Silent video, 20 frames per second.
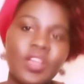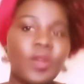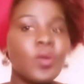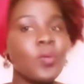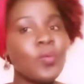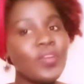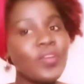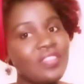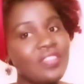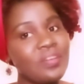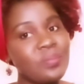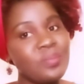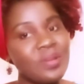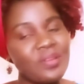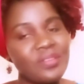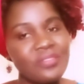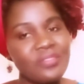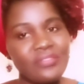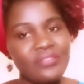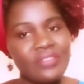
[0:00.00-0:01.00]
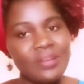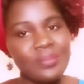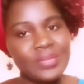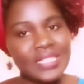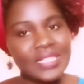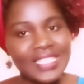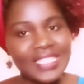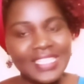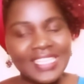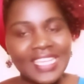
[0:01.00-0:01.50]
We, the Barry
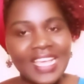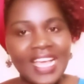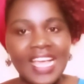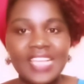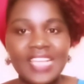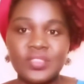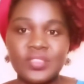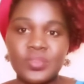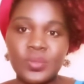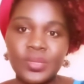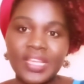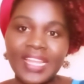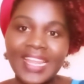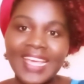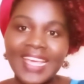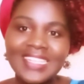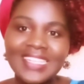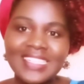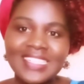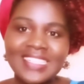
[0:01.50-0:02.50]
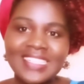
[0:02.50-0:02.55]
family, are so glad